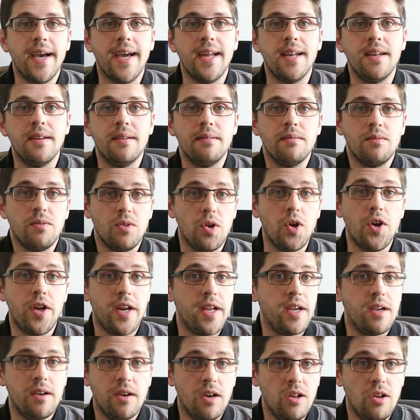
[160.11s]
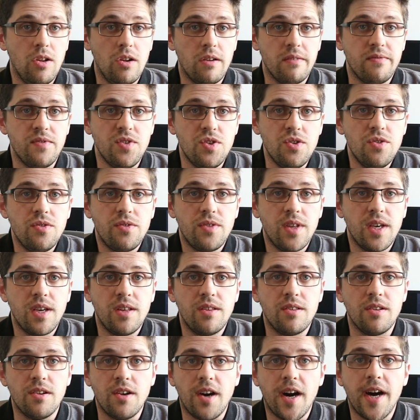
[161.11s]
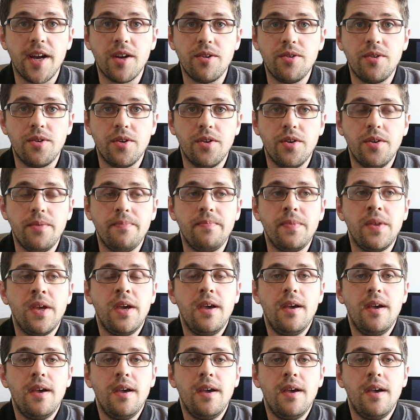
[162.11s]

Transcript: and learning a lot of new things that I don't know.